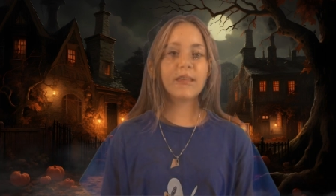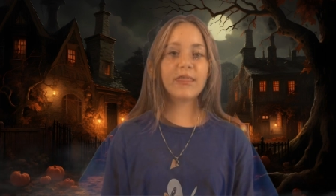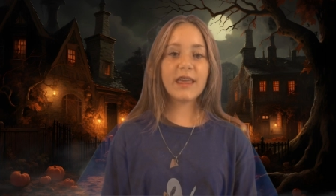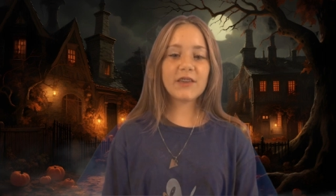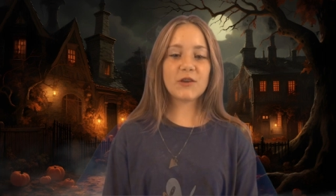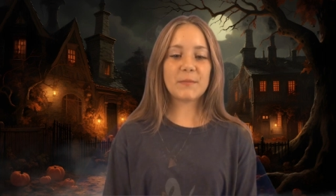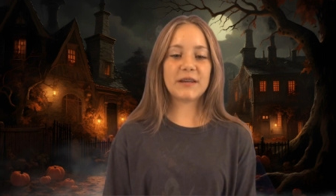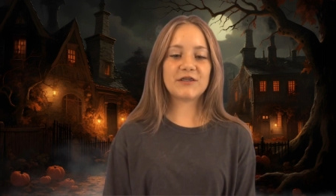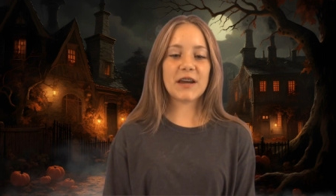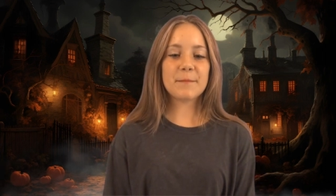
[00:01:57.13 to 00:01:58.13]
Thank you,
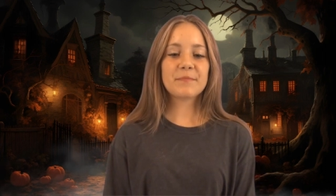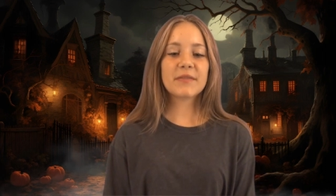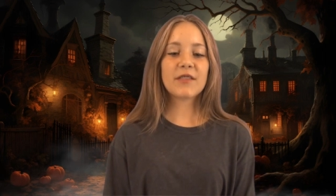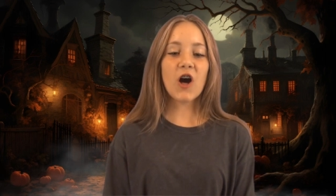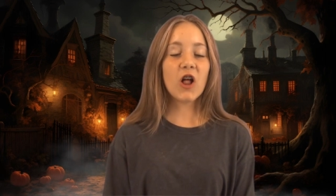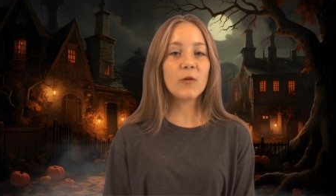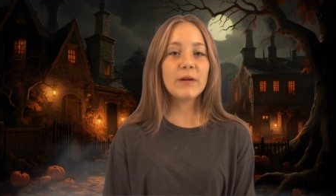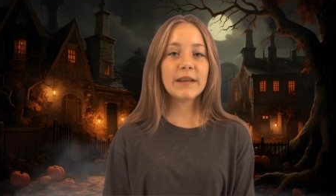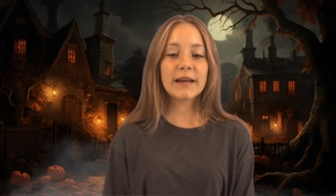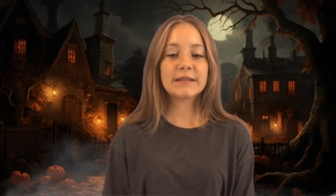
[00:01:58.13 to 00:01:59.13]
PJ. The
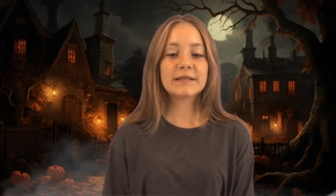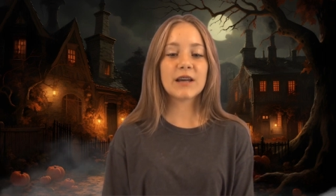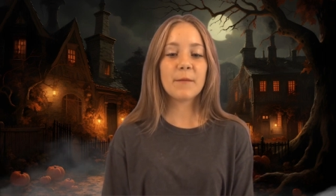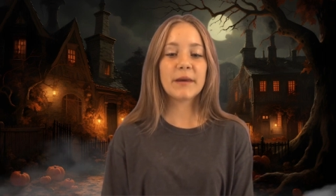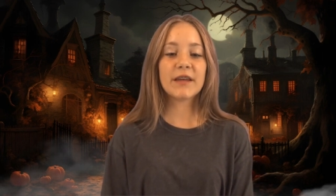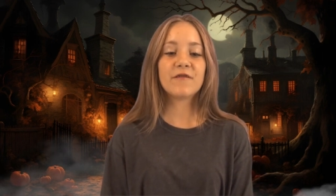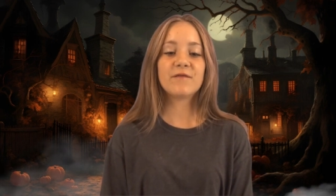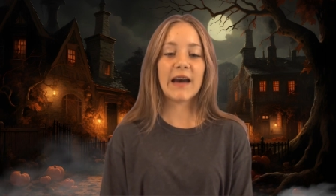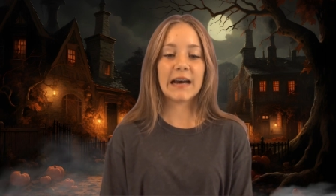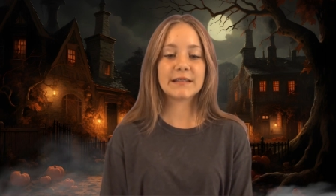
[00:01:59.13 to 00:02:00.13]
Halloween dance is coming in
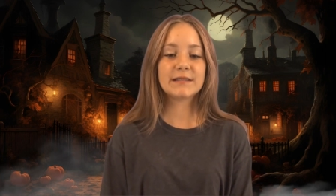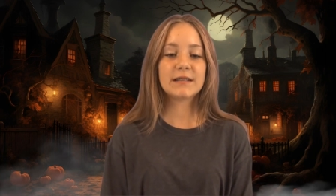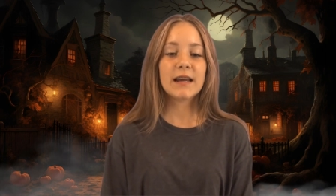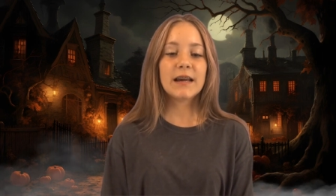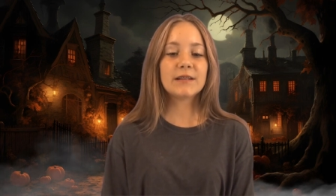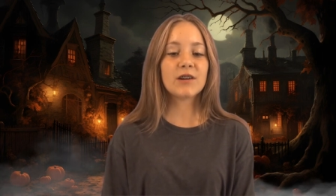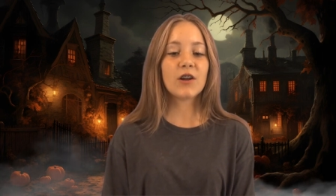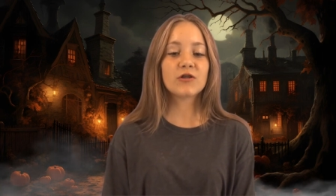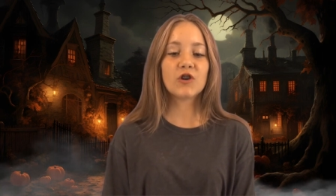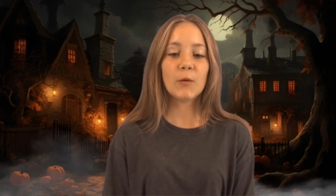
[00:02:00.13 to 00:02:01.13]
fast. It's on
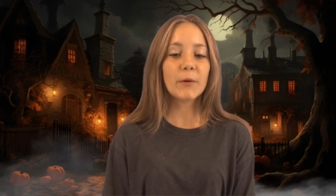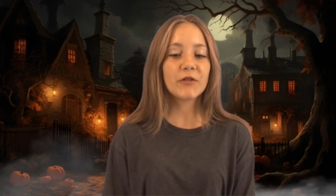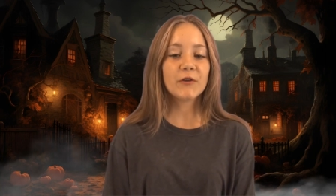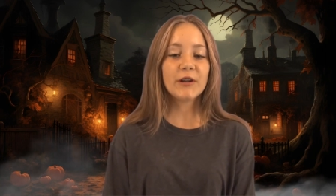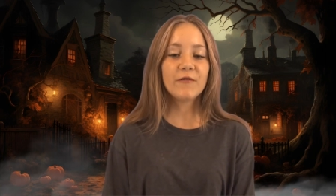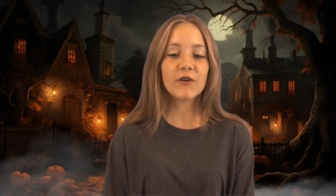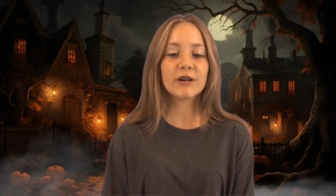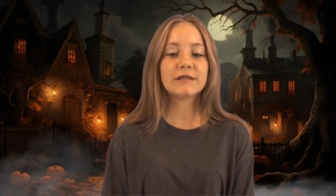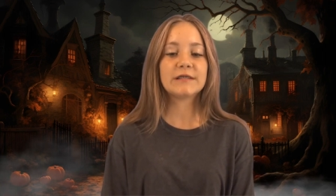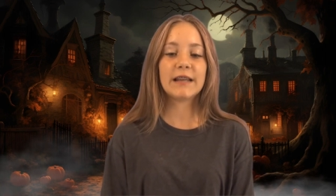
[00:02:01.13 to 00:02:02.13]
October
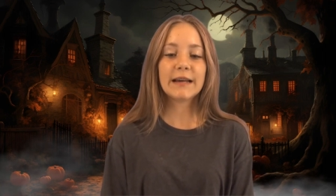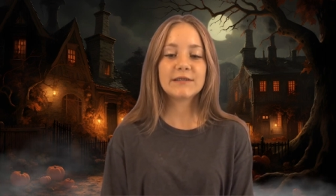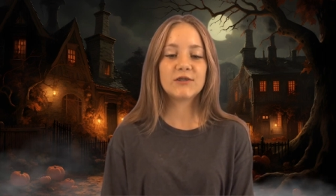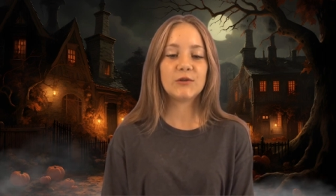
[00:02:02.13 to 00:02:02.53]
31st, next